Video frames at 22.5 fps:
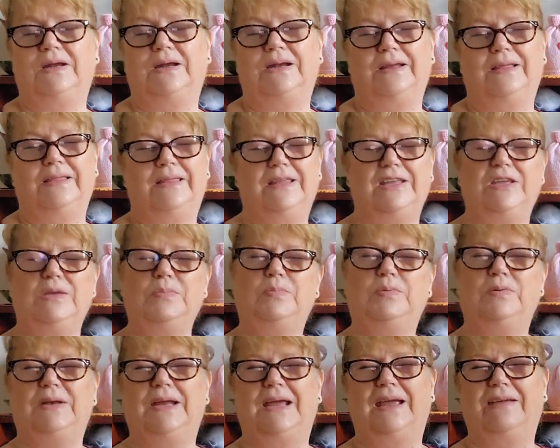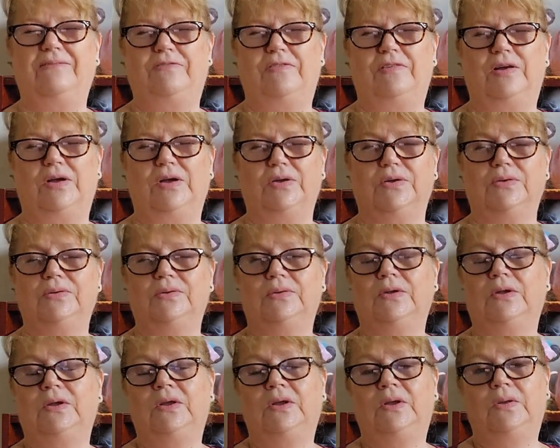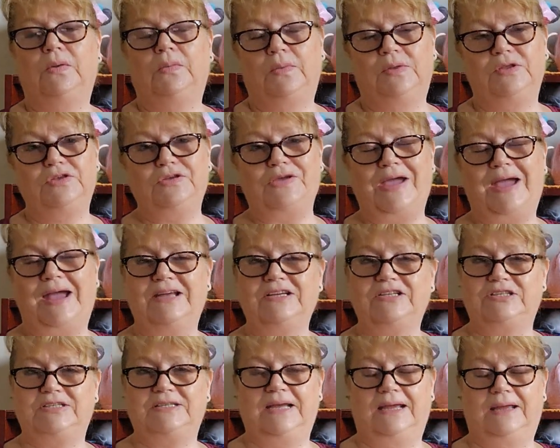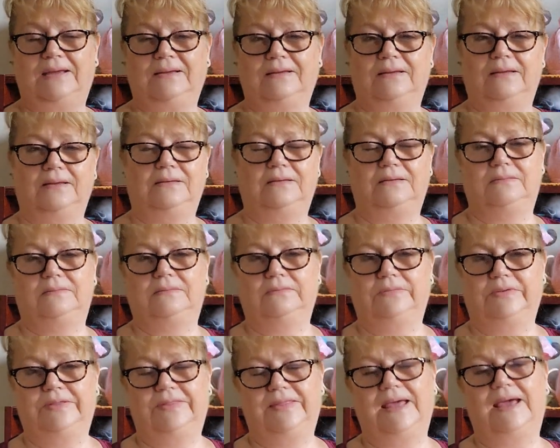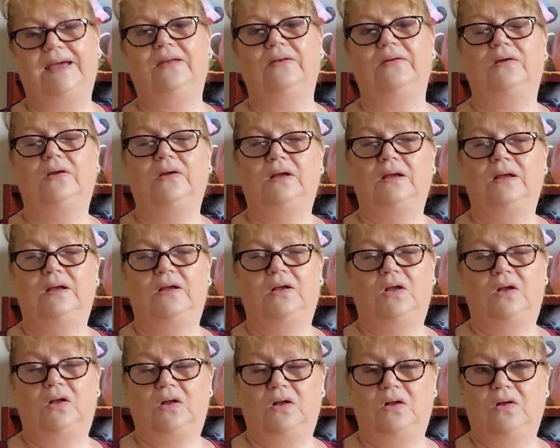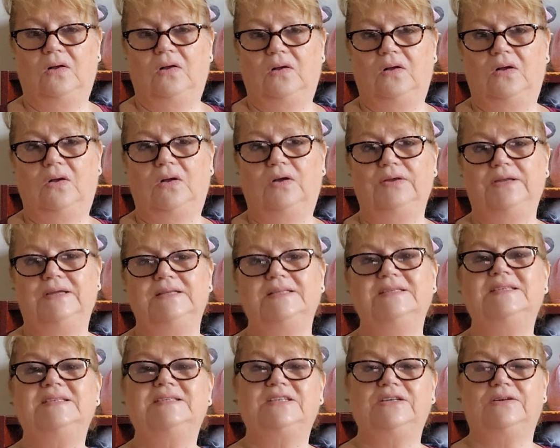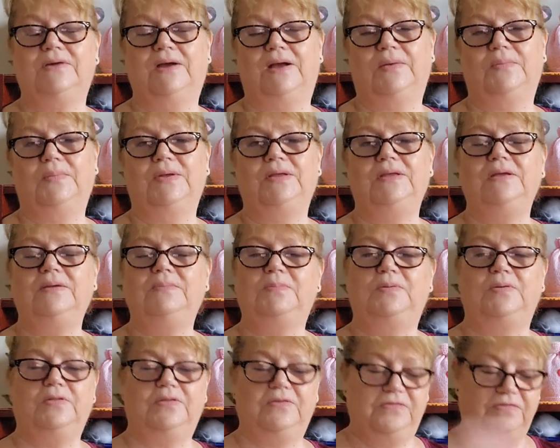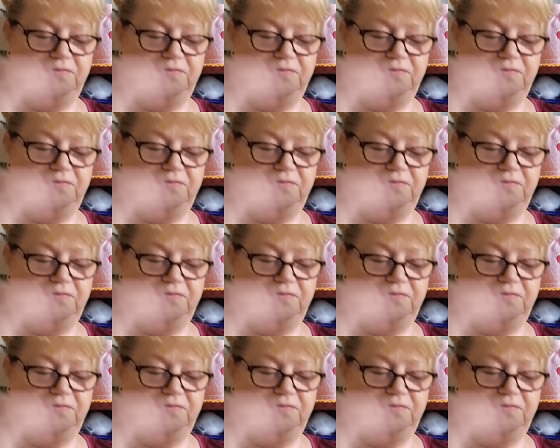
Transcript: and I think you put FO when you hashtag it with that on Instagram when you put the